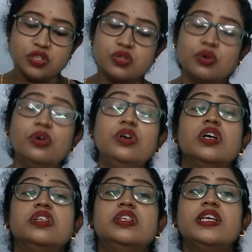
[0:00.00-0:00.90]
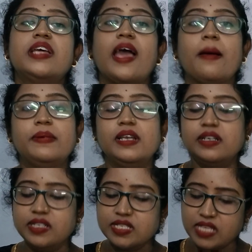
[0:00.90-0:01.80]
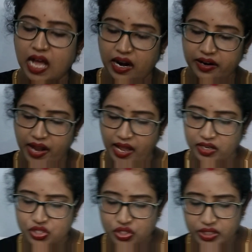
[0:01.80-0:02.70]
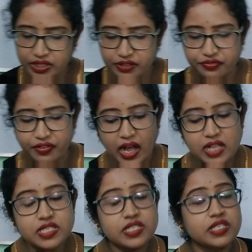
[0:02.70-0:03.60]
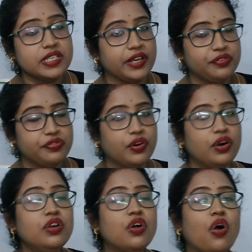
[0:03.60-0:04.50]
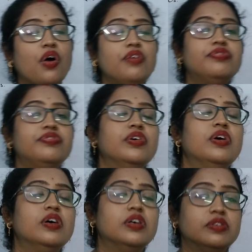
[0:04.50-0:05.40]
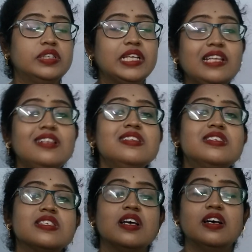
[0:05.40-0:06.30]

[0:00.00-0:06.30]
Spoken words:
So, the capillaries are actually the vast network of thin